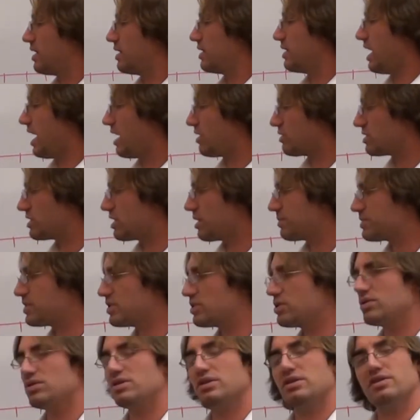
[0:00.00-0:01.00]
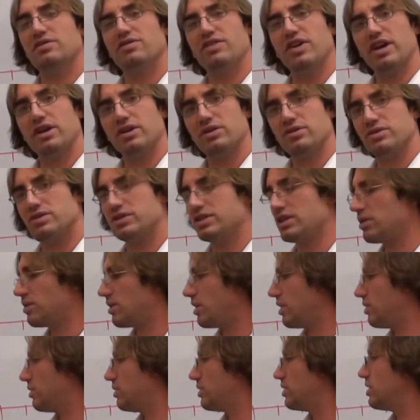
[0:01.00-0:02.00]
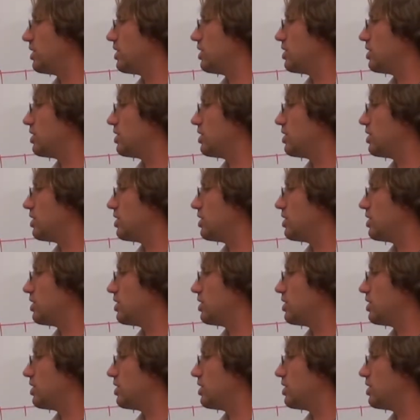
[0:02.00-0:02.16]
Now substitute in the value 0.